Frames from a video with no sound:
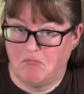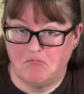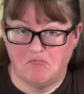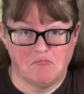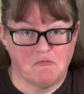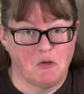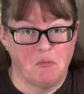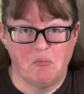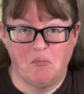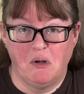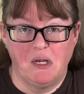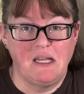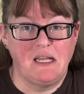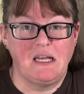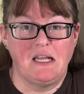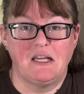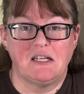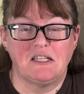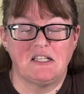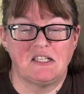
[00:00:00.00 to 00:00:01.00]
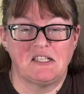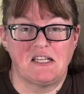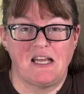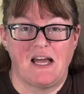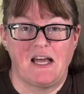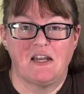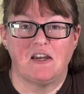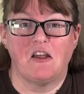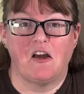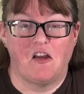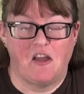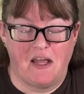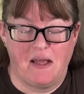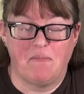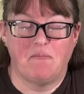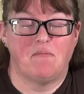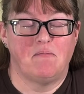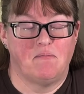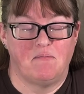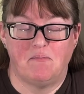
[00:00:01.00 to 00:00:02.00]
completely understand. I have
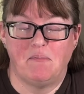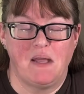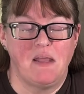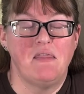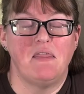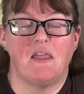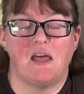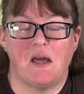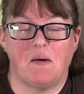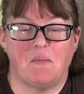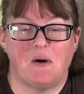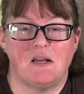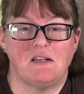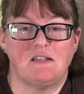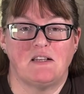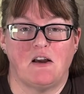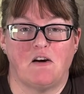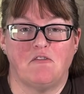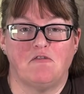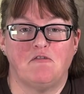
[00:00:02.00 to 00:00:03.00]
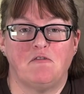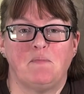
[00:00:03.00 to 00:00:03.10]
been there myself.